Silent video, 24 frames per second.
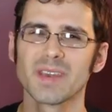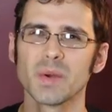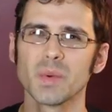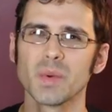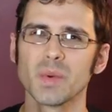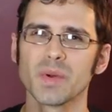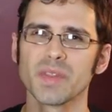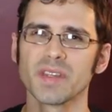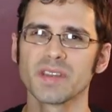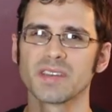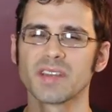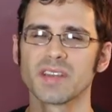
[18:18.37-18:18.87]

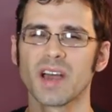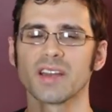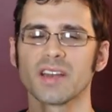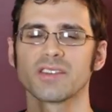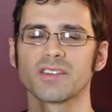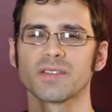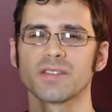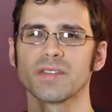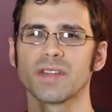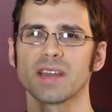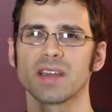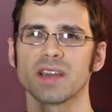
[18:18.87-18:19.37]
with a touch
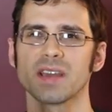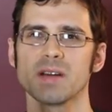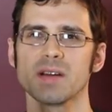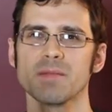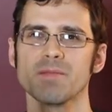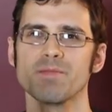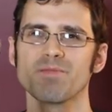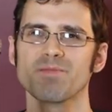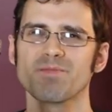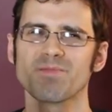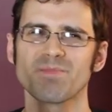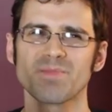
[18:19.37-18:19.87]
of like
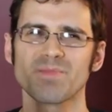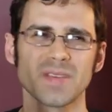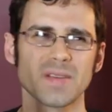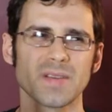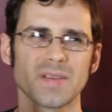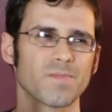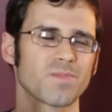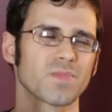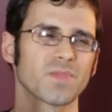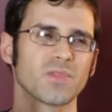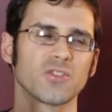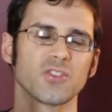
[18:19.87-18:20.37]
a
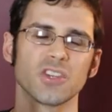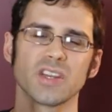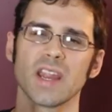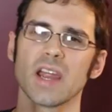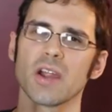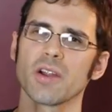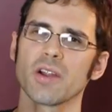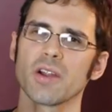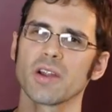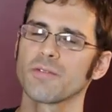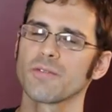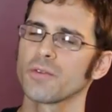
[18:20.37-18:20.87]

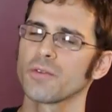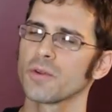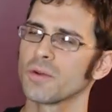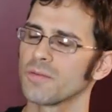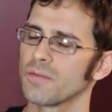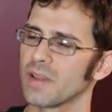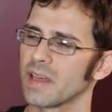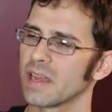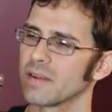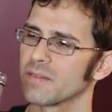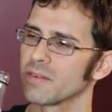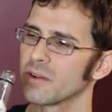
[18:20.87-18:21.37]
generic fruit
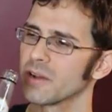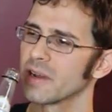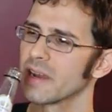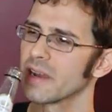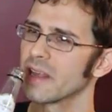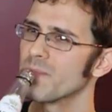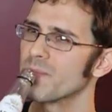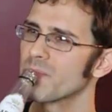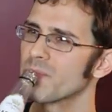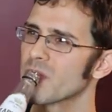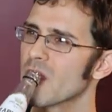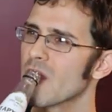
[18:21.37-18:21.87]
flavor in it.